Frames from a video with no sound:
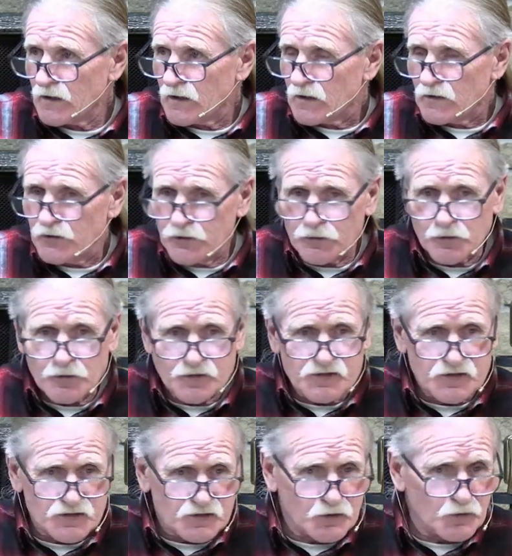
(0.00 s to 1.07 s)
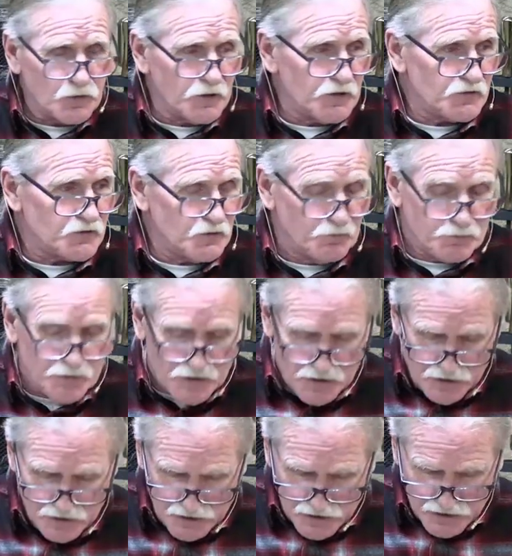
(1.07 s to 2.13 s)
Yours is going to
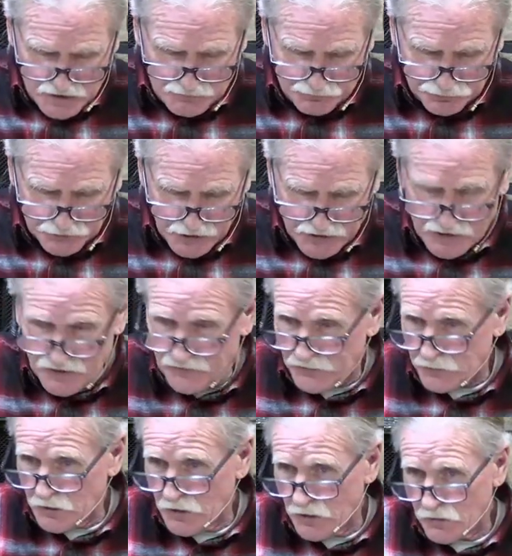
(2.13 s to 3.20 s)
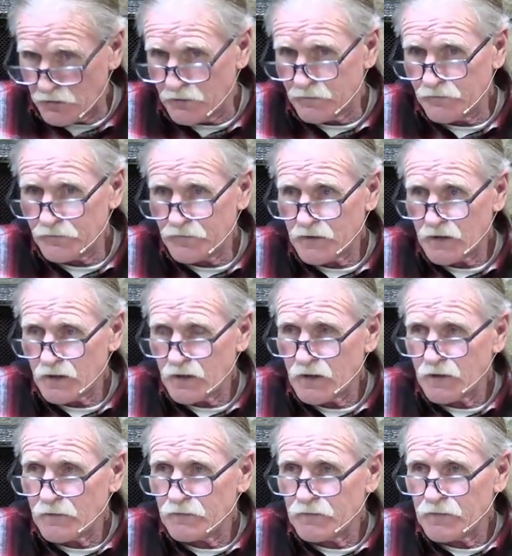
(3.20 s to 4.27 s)
be a bloody throne.
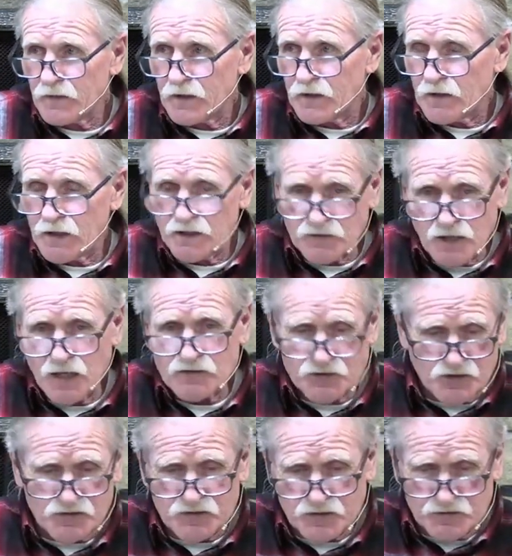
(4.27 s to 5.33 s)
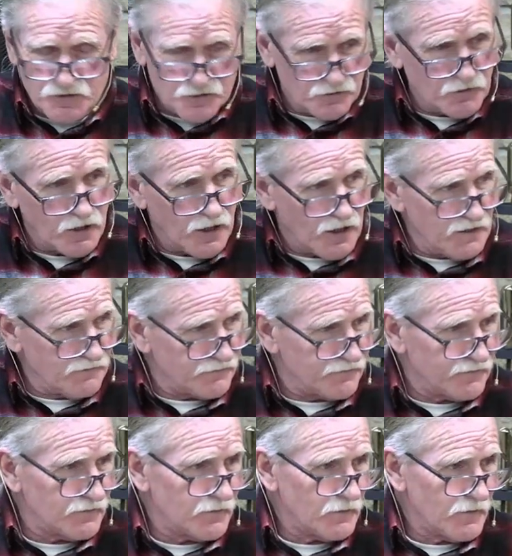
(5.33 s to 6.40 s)
And not just in your
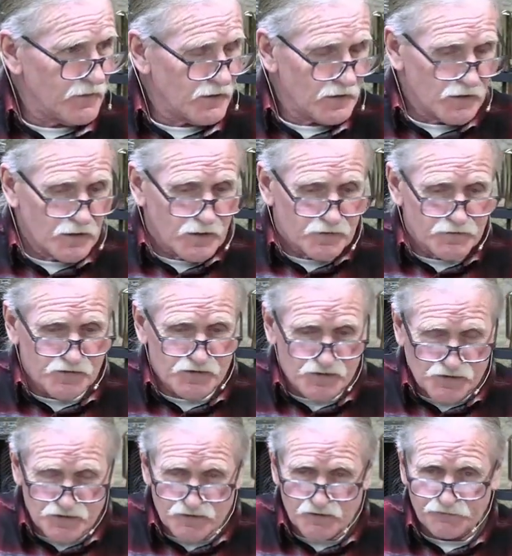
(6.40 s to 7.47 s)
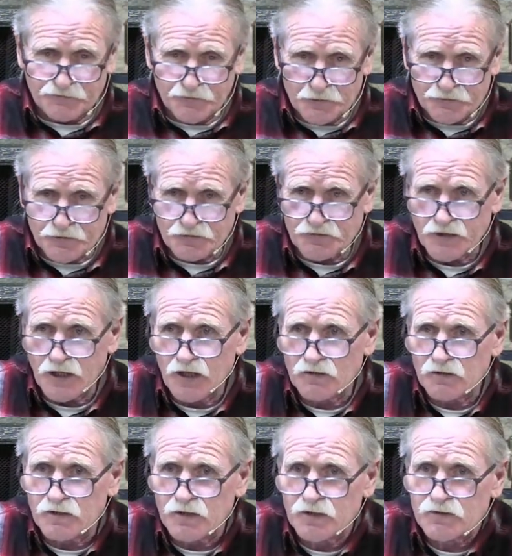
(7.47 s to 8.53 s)
life. This is going to filter
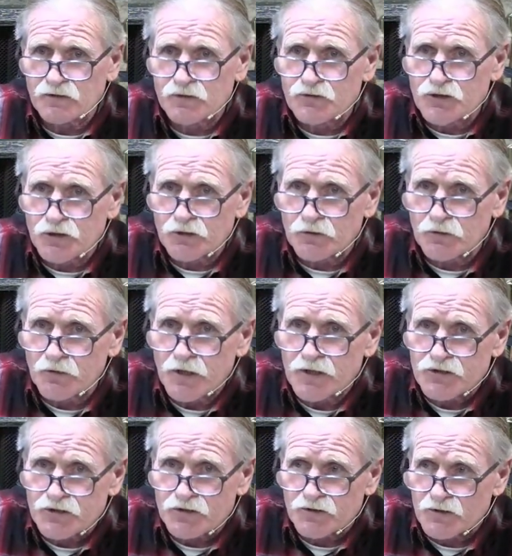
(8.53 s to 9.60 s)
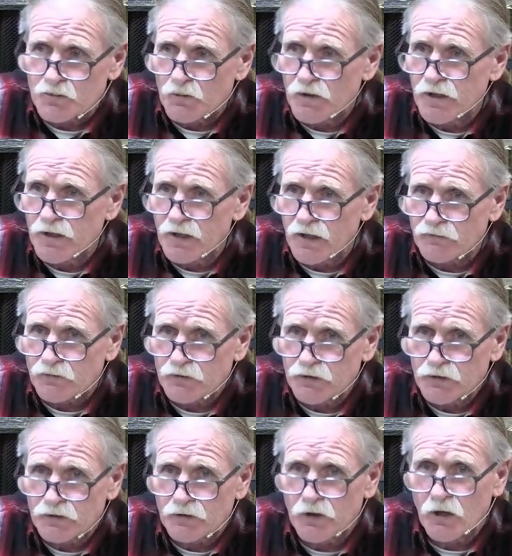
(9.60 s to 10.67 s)
down into generations way after
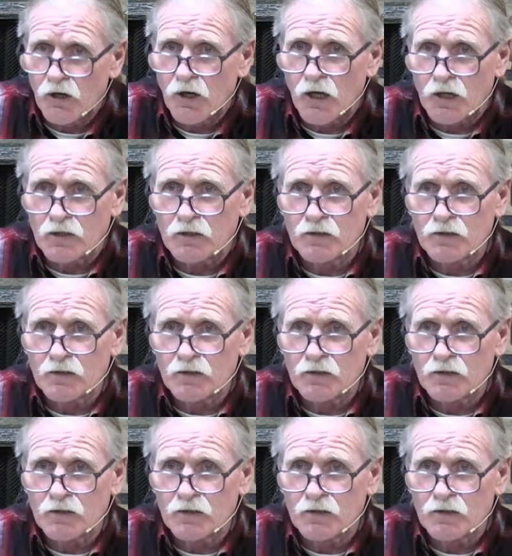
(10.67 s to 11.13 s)
you're gone.